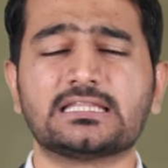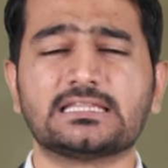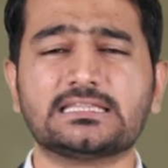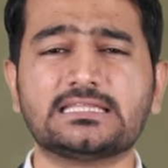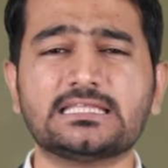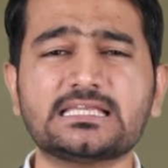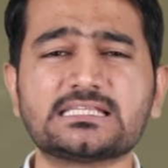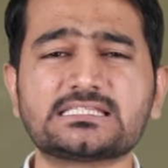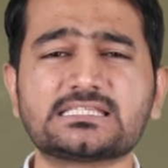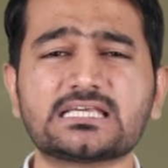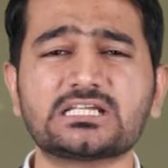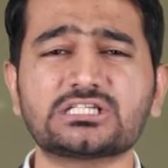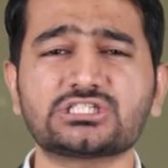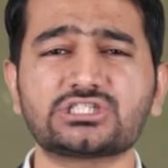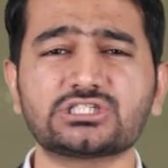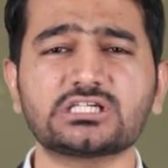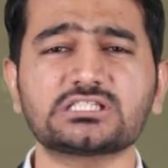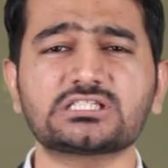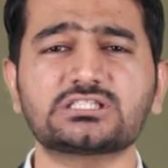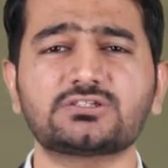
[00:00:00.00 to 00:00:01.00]
These are
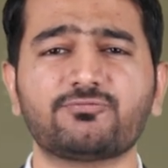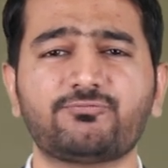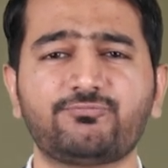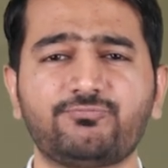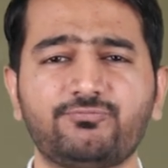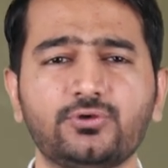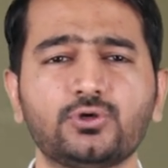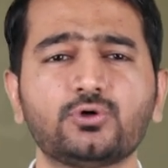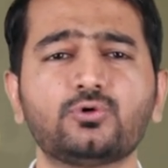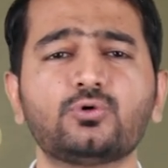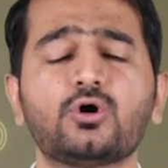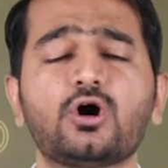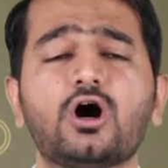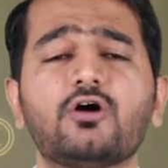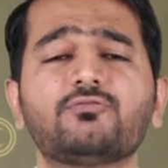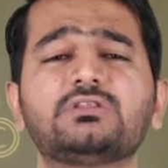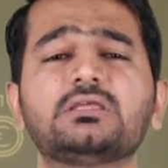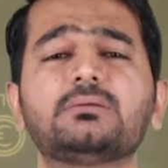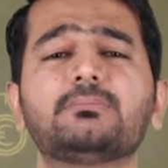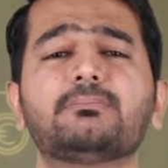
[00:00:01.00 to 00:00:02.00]
just few
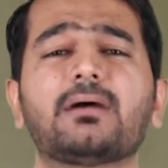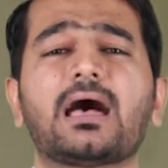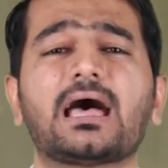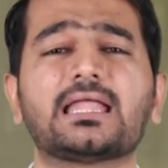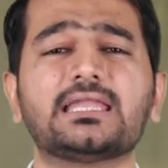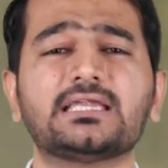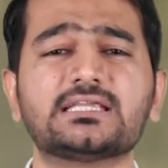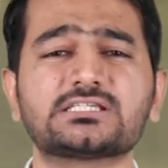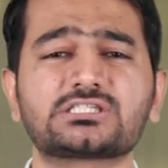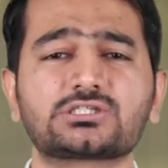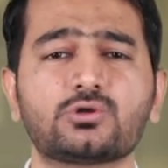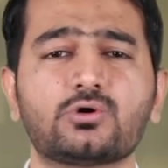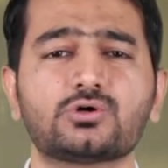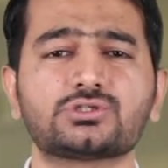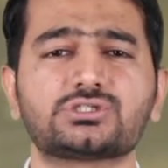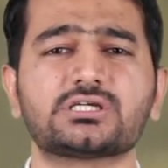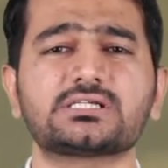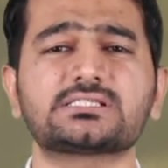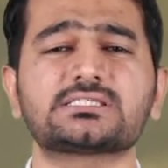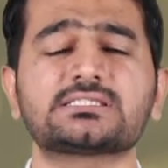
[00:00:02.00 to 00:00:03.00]
of the many
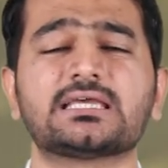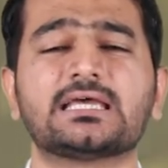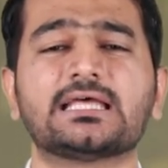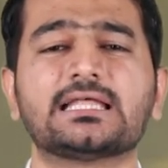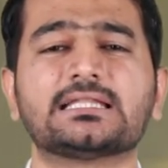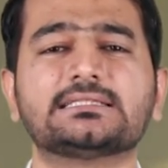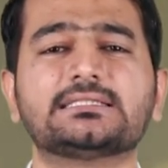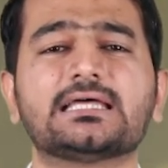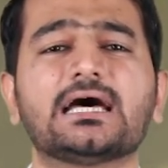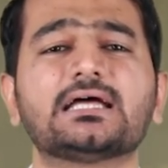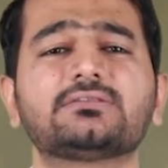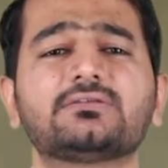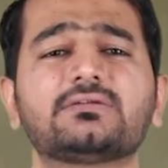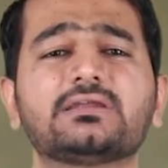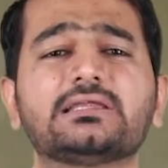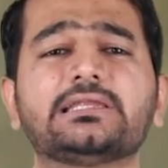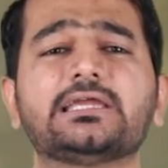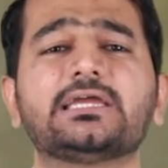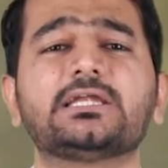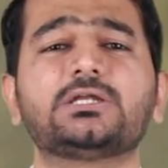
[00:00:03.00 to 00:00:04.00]
disclosures that
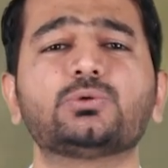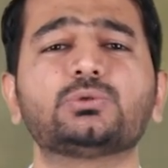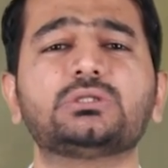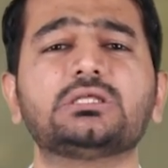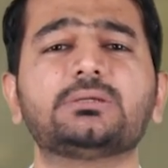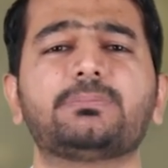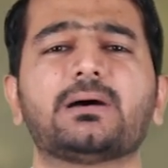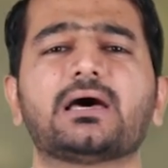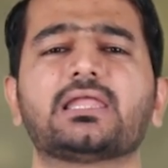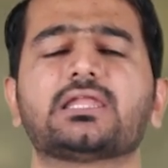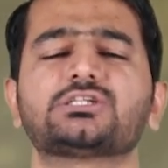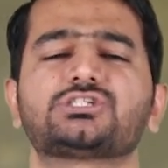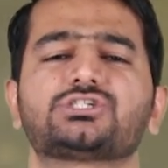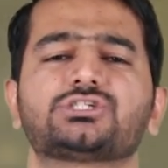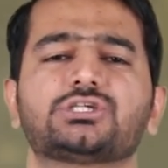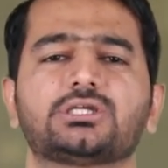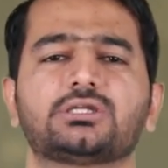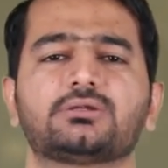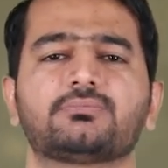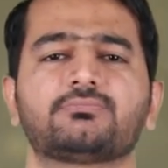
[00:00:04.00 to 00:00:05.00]
relate to the balance
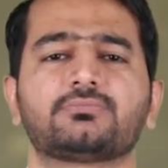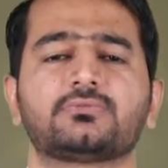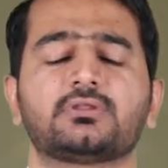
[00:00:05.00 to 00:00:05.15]
sheet.